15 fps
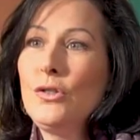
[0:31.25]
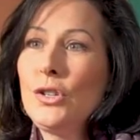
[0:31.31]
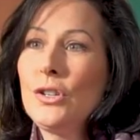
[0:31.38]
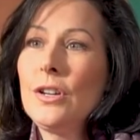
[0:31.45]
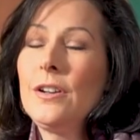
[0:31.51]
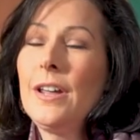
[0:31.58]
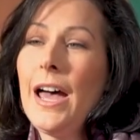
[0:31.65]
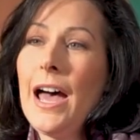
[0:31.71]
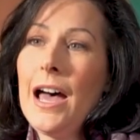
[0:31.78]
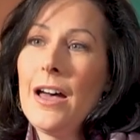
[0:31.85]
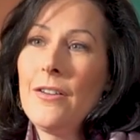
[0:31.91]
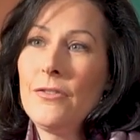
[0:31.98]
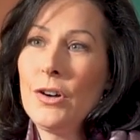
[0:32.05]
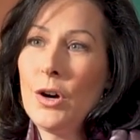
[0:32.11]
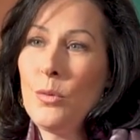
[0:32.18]
you should
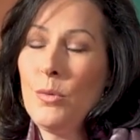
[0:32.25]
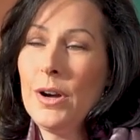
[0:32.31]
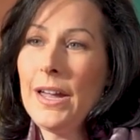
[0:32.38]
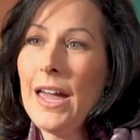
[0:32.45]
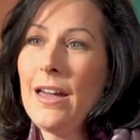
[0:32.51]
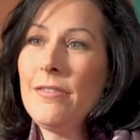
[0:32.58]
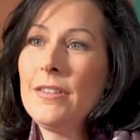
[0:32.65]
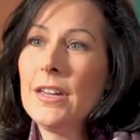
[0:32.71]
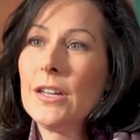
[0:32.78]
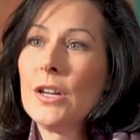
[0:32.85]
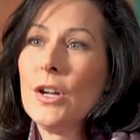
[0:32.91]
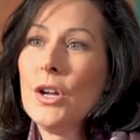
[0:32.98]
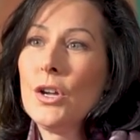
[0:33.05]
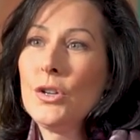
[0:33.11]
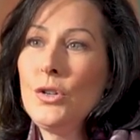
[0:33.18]
have a work ethic,
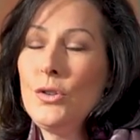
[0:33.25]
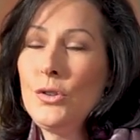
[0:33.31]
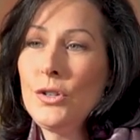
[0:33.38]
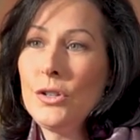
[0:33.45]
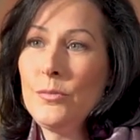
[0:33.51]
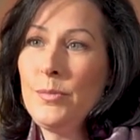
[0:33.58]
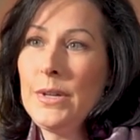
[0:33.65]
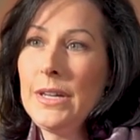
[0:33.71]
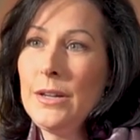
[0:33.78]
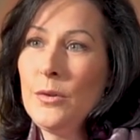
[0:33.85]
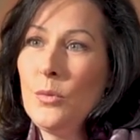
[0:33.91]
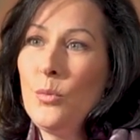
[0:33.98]
you should be